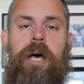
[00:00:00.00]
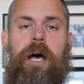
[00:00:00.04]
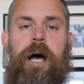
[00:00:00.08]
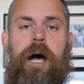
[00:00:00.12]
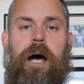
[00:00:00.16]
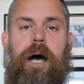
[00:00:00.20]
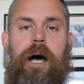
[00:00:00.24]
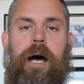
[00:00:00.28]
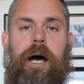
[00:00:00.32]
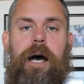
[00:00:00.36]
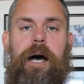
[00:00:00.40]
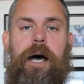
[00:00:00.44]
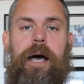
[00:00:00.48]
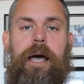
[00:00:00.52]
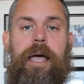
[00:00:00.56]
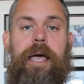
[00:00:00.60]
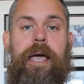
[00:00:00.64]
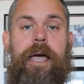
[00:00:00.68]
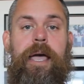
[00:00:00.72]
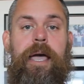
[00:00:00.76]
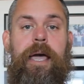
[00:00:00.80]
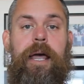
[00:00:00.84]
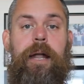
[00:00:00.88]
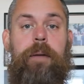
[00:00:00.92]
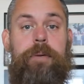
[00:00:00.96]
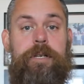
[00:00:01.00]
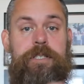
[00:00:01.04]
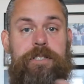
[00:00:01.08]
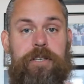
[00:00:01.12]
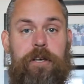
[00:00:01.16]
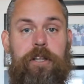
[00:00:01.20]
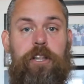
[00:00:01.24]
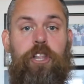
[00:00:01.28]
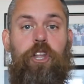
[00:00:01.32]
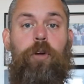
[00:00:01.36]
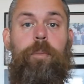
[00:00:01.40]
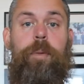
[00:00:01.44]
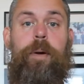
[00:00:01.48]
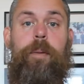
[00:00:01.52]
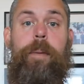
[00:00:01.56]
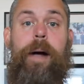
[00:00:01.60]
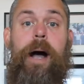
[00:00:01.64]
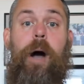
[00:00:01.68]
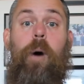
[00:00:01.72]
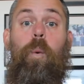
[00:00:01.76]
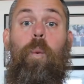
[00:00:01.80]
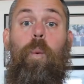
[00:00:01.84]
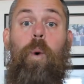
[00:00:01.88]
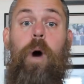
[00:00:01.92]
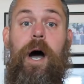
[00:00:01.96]
and I'm going to tell you a little bit
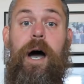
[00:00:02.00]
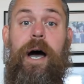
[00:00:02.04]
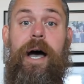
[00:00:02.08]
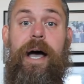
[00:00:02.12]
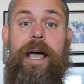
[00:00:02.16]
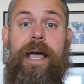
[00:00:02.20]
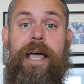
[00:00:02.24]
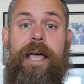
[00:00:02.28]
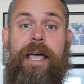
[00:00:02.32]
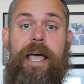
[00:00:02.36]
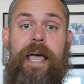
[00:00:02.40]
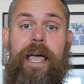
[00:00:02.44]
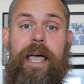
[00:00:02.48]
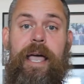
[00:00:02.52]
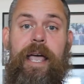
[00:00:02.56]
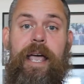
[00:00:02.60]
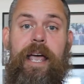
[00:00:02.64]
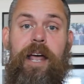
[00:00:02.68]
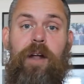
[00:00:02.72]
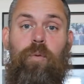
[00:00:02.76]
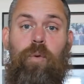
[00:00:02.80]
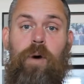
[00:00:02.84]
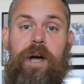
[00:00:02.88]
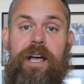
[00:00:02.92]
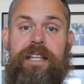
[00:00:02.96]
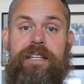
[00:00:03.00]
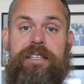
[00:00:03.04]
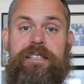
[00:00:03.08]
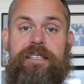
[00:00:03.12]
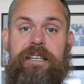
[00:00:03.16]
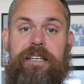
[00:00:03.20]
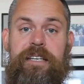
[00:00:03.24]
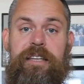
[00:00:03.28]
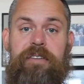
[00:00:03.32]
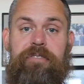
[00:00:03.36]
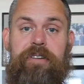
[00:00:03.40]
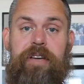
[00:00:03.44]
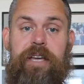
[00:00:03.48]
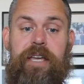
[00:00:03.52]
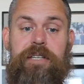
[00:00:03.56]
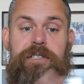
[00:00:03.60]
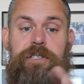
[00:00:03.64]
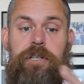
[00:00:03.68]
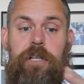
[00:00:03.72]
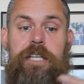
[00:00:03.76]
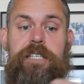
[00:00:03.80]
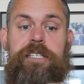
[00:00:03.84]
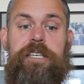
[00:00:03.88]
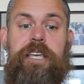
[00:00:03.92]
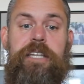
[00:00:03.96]
about why and why it's significant.
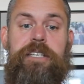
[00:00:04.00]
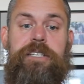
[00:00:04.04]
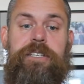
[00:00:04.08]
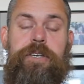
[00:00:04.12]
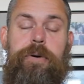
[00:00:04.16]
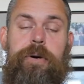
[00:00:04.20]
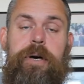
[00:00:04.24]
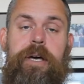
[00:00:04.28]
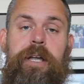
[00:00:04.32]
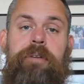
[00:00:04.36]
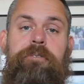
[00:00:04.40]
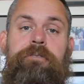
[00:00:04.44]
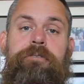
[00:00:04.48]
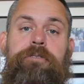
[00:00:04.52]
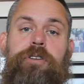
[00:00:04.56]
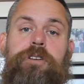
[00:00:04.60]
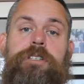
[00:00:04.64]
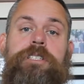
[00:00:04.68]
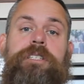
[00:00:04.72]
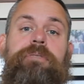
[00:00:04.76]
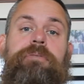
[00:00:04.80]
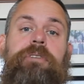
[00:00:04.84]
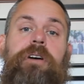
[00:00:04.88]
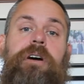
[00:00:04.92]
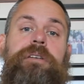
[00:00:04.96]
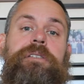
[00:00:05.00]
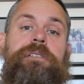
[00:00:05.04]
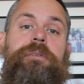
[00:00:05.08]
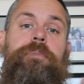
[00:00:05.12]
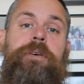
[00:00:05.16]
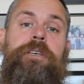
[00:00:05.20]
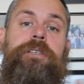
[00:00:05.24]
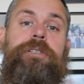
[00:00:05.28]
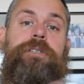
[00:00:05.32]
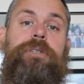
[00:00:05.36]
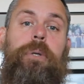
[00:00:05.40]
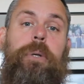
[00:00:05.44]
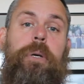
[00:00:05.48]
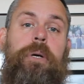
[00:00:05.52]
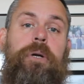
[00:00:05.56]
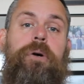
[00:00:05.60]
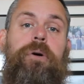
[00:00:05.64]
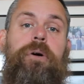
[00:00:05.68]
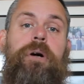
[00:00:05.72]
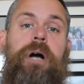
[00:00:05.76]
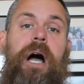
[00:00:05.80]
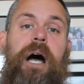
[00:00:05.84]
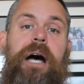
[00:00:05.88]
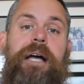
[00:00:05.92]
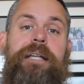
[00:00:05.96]
So let's get to it. First of all, some historical
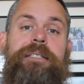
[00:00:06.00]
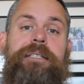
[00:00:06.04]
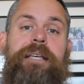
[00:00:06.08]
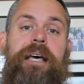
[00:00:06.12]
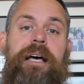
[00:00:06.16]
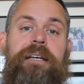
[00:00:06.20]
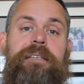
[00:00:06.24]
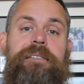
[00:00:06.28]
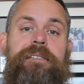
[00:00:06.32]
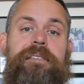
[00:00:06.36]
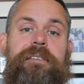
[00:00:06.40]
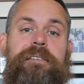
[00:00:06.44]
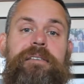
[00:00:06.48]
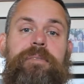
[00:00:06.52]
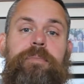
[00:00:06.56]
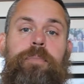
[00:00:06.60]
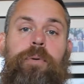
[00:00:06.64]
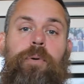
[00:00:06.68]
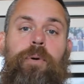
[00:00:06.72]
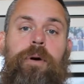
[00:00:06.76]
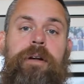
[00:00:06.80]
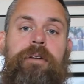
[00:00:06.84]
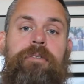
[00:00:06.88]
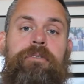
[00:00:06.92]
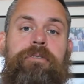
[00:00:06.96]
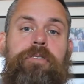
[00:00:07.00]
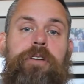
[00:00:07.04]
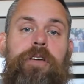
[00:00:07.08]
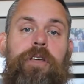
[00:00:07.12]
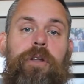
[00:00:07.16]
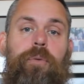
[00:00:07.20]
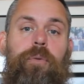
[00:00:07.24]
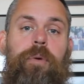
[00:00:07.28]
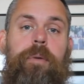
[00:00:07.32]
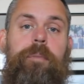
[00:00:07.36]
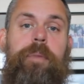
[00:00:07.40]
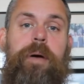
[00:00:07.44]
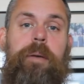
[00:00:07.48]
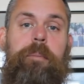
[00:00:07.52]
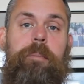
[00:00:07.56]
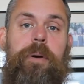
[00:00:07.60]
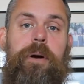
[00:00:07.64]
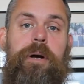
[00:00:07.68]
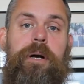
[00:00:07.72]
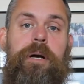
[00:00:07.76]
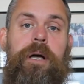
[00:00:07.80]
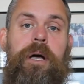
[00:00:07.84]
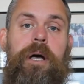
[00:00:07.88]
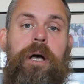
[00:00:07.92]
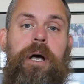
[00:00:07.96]
context. It's important for you to
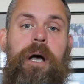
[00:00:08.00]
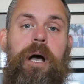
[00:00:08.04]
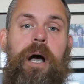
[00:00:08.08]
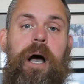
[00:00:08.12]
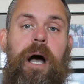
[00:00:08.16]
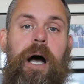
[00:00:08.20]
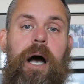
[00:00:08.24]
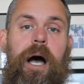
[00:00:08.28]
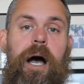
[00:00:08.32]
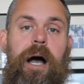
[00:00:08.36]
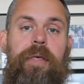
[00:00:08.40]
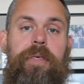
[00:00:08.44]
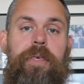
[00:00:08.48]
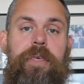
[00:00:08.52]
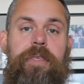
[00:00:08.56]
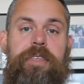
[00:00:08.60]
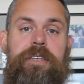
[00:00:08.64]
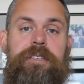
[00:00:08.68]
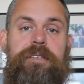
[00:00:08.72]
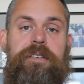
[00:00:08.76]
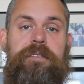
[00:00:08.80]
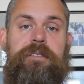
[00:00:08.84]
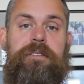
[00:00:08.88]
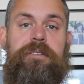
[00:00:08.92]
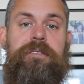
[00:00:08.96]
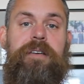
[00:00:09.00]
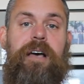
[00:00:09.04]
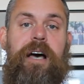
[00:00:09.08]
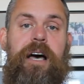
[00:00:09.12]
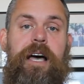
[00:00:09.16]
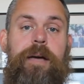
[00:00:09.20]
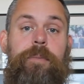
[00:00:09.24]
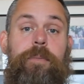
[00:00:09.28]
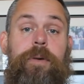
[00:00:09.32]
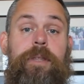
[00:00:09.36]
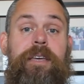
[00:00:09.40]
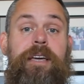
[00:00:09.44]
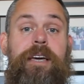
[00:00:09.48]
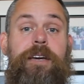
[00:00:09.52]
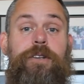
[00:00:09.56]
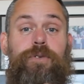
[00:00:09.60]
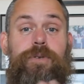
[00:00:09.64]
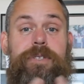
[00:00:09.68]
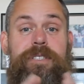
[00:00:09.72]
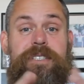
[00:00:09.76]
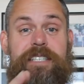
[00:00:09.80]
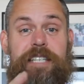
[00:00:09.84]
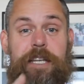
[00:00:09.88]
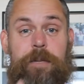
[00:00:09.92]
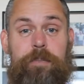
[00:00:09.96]
remember that this is a time when the country
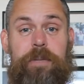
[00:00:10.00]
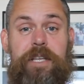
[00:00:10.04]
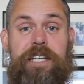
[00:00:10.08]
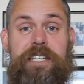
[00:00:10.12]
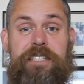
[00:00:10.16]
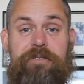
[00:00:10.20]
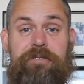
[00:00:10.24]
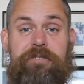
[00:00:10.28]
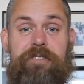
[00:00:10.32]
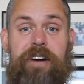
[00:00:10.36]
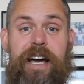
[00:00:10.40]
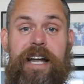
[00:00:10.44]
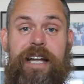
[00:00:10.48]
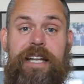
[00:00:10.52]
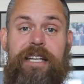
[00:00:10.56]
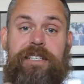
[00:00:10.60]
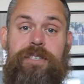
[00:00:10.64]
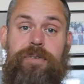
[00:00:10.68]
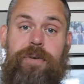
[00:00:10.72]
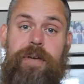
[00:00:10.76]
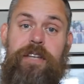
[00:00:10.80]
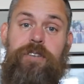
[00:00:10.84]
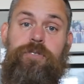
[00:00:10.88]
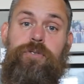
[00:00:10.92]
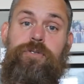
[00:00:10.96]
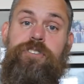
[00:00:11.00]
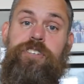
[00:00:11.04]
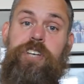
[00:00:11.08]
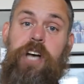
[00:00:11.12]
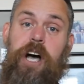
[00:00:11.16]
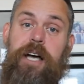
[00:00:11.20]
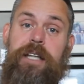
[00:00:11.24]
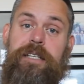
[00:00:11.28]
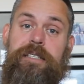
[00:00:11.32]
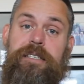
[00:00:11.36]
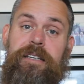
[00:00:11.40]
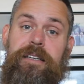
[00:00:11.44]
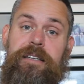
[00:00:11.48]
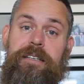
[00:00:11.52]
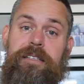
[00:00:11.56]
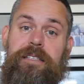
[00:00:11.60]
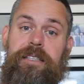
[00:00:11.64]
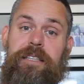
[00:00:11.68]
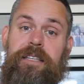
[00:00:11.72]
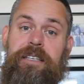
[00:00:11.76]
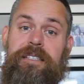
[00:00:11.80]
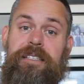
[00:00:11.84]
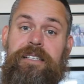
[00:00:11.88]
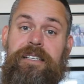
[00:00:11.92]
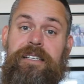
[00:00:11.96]
is deeply divided. So Andrew Johnson is
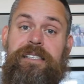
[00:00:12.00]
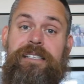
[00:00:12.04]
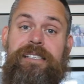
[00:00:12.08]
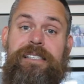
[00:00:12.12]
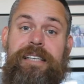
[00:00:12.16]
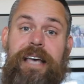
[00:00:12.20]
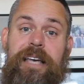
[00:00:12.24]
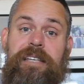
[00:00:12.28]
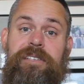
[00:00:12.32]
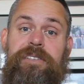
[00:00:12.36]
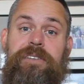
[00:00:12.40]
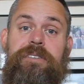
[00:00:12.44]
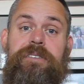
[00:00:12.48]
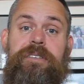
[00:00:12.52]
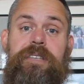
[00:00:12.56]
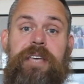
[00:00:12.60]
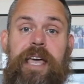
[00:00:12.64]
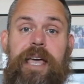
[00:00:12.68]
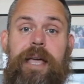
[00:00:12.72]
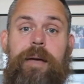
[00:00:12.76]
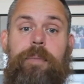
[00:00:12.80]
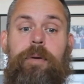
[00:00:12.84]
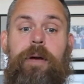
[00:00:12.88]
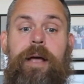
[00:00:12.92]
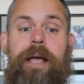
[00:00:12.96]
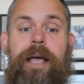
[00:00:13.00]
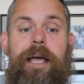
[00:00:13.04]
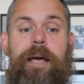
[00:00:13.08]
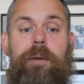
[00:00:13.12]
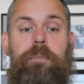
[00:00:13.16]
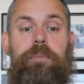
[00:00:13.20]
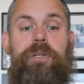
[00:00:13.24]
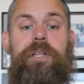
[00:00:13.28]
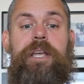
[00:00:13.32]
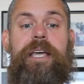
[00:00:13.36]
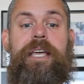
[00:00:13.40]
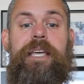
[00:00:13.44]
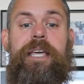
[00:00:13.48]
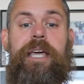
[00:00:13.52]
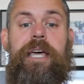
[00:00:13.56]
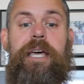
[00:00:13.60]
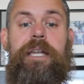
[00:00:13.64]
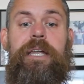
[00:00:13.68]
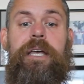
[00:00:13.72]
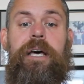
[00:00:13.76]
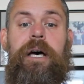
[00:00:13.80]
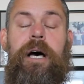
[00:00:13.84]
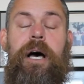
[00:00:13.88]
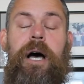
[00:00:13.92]
the successor to Abraham Lincoln.